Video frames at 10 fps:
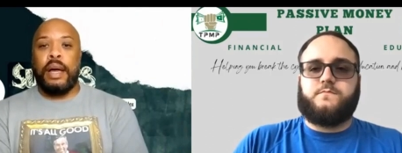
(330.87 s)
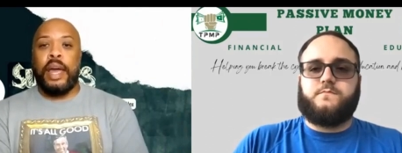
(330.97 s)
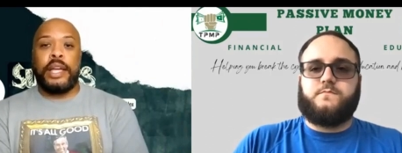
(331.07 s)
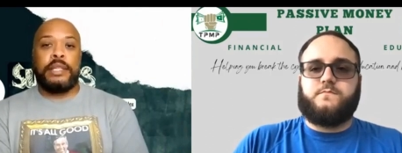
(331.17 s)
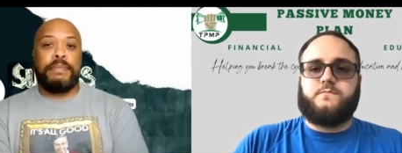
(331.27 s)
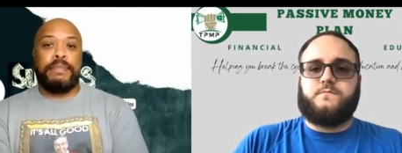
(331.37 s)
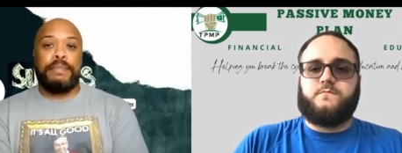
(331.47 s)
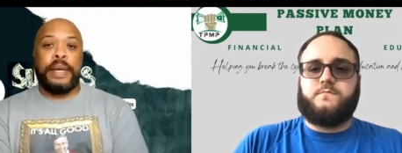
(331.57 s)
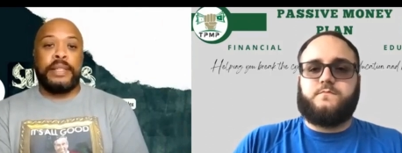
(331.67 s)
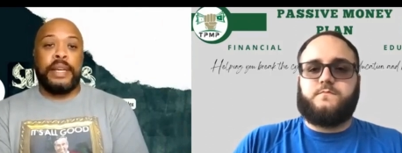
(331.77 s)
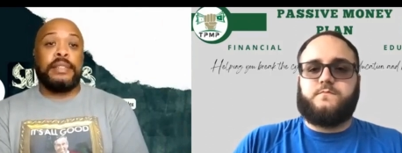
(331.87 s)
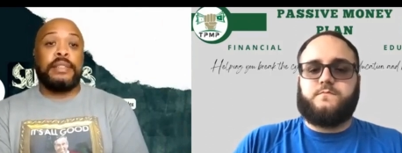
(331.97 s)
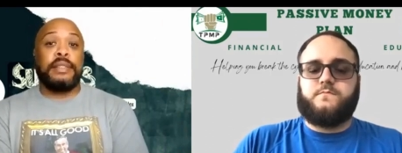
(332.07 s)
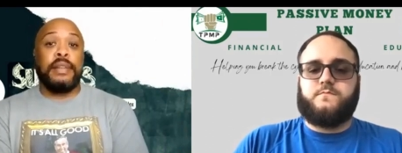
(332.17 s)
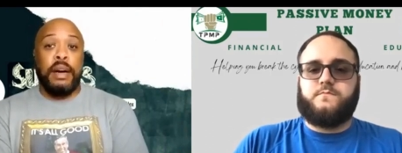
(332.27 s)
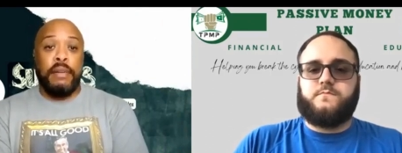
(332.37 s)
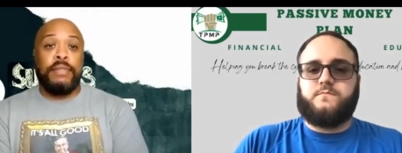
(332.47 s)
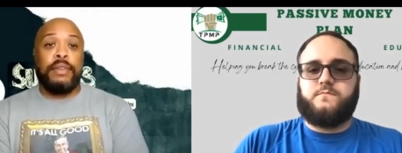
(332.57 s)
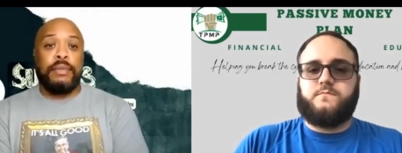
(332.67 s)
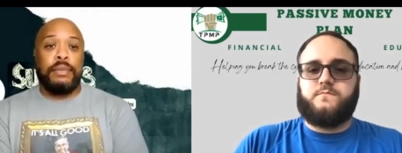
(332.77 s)
Speaker 1: uh, expectations
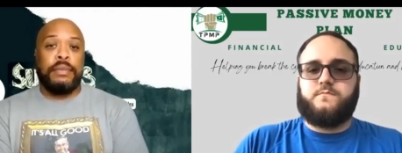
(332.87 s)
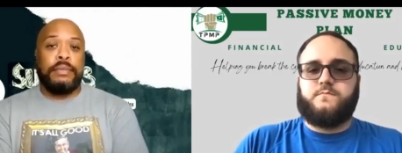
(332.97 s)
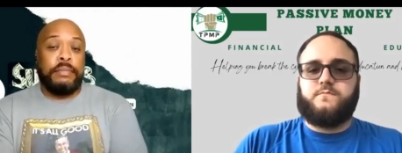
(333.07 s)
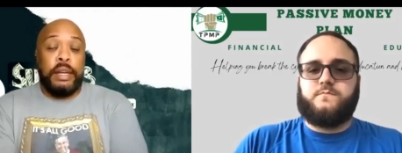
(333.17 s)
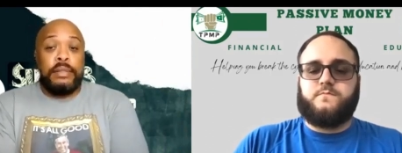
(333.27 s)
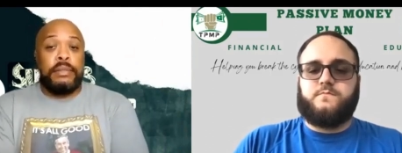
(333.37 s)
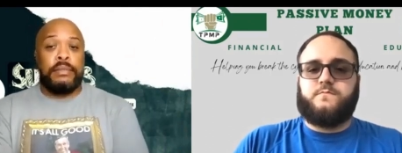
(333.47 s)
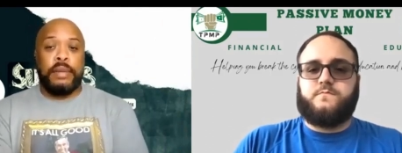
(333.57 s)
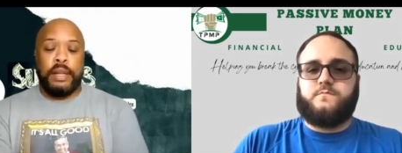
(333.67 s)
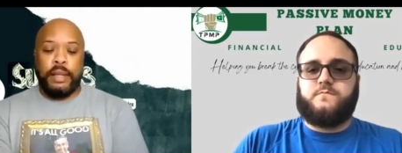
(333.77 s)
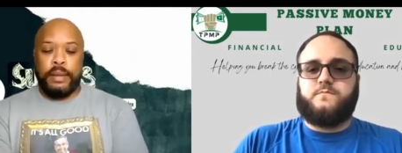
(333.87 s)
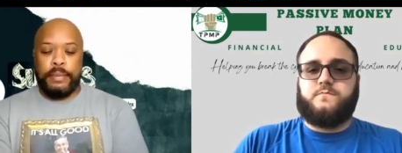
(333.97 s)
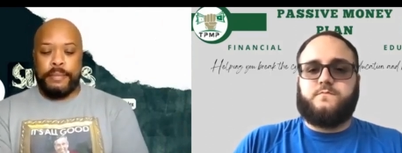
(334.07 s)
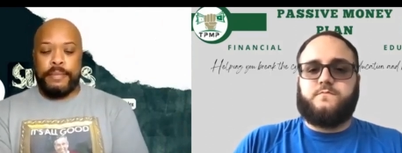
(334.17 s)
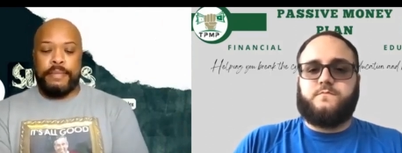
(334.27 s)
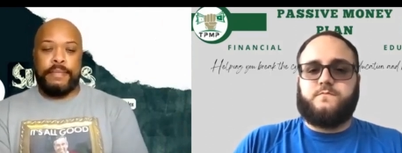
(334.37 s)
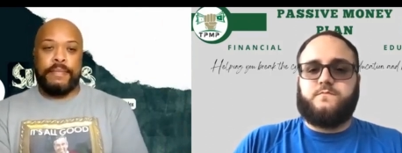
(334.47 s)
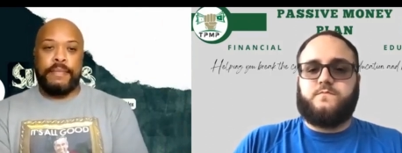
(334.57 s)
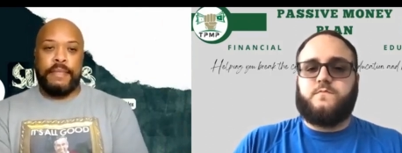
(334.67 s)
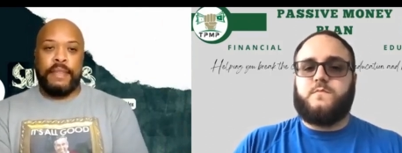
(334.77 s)
of you. That's one of them.
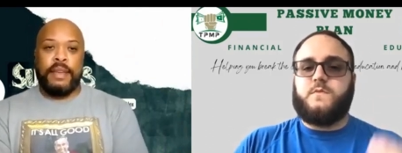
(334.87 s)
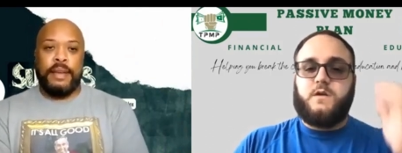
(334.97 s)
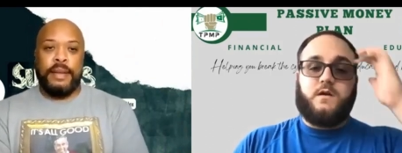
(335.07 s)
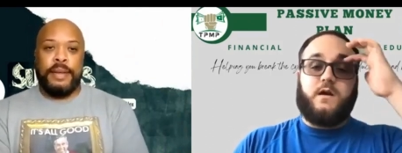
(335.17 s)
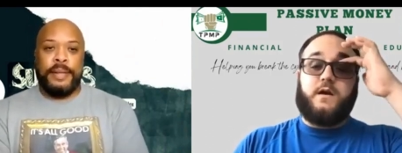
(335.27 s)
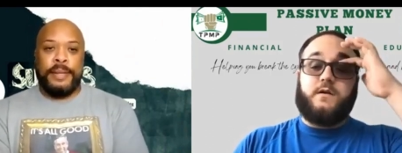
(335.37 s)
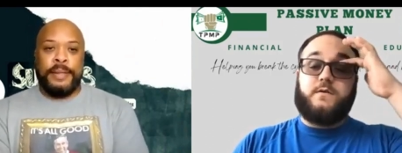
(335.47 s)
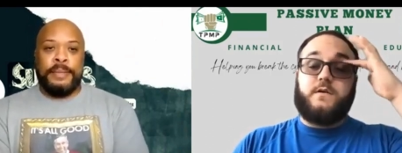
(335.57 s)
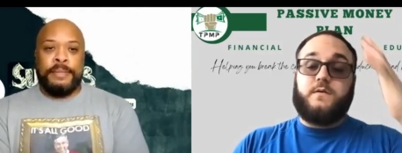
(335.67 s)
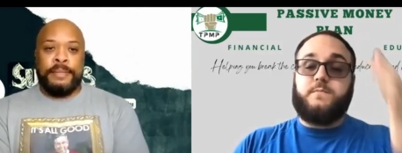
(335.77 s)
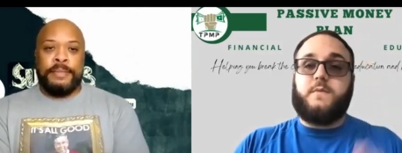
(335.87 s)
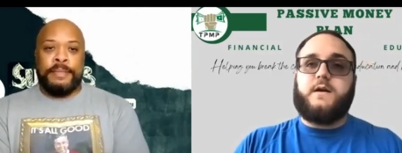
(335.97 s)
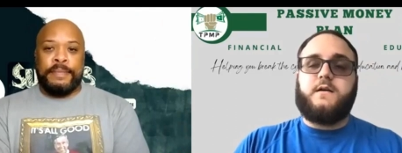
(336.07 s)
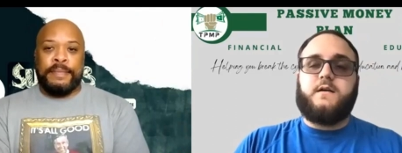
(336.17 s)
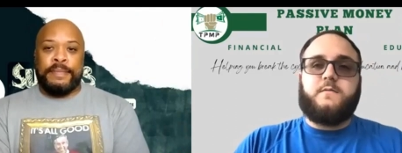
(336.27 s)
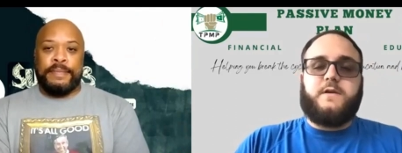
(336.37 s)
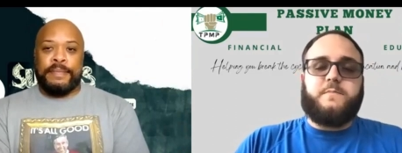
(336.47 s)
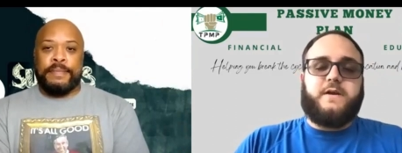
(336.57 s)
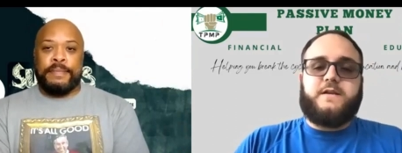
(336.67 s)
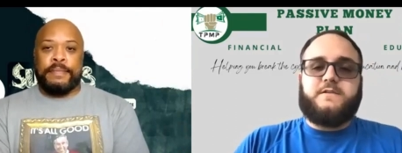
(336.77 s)
Speaker 2: I agree. My uh, yeah,
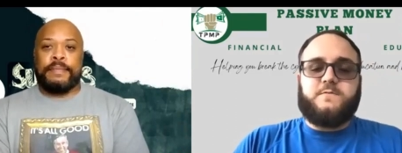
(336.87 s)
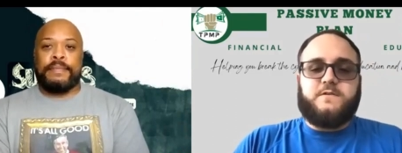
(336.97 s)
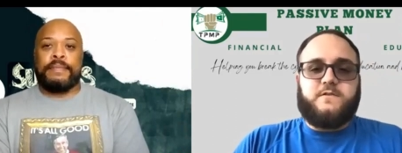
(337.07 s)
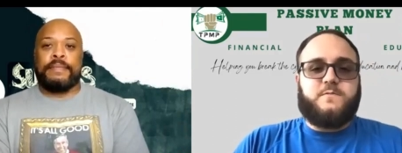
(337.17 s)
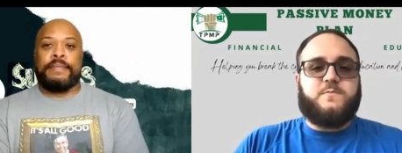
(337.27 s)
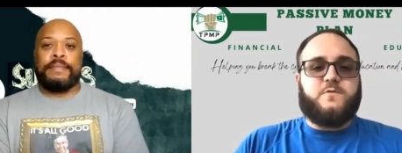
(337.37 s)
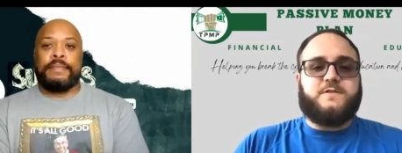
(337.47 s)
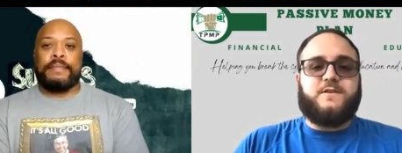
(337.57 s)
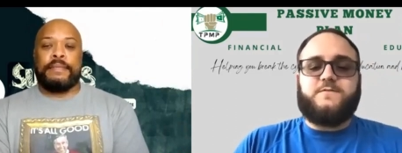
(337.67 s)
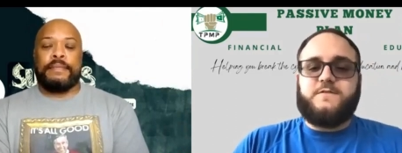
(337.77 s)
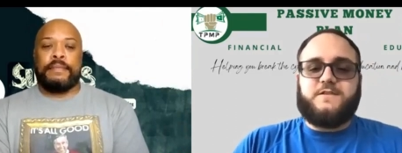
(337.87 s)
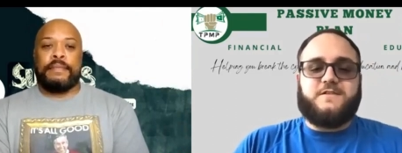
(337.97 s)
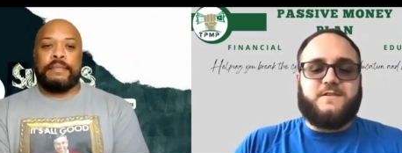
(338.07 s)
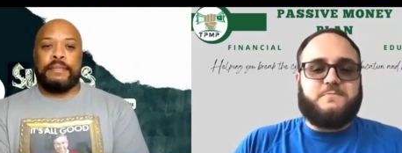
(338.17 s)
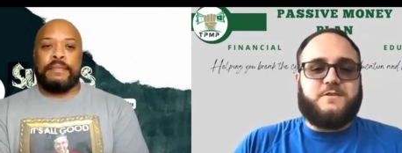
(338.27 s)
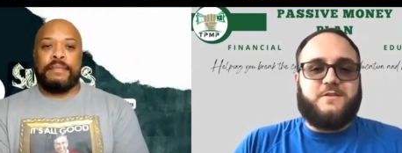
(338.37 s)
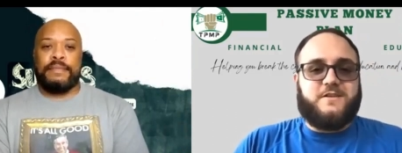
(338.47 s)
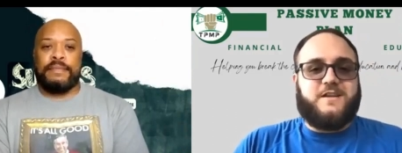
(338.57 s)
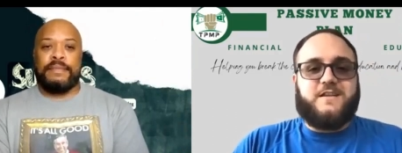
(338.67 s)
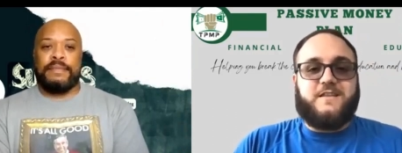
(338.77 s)
my answer was a little bit more selfish because I'm just looking
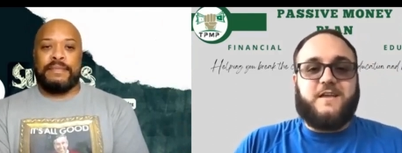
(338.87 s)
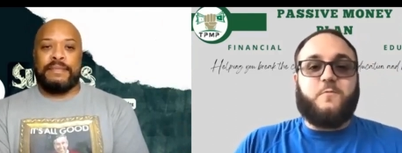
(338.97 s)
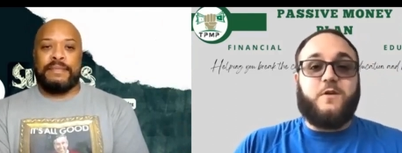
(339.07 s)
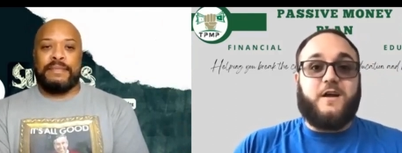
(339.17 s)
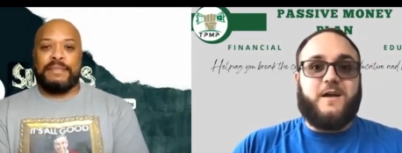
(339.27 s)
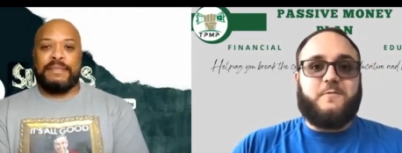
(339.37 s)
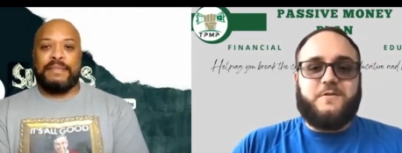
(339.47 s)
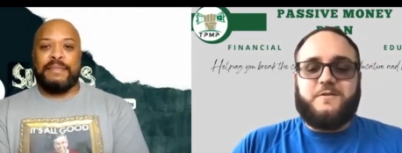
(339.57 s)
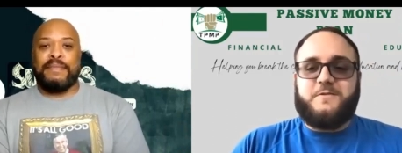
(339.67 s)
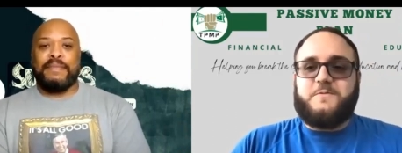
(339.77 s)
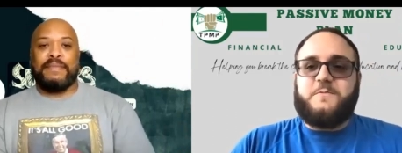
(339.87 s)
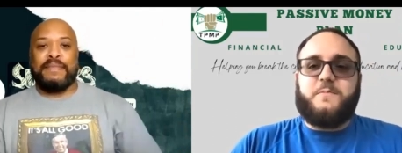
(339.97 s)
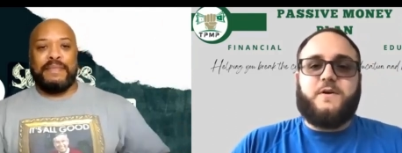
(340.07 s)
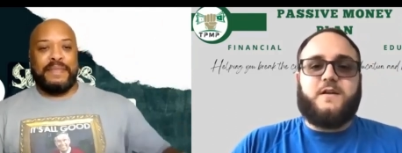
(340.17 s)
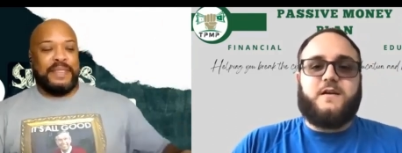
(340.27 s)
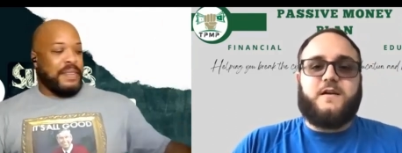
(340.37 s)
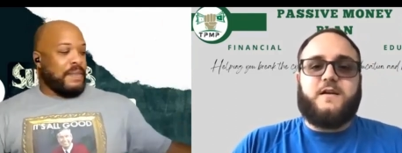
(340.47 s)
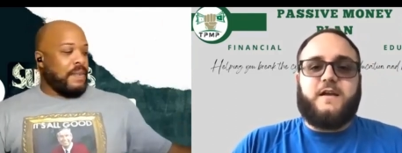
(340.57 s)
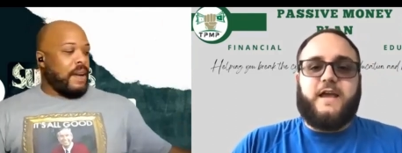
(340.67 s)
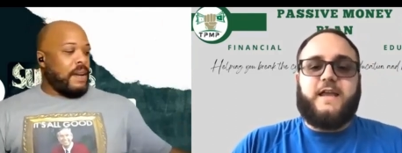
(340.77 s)
at like what I would do. But uh,
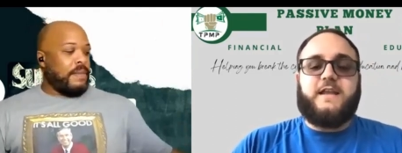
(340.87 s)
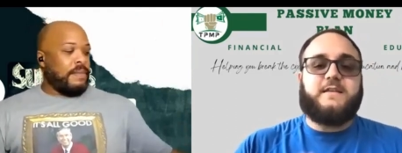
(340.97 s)
sure. In a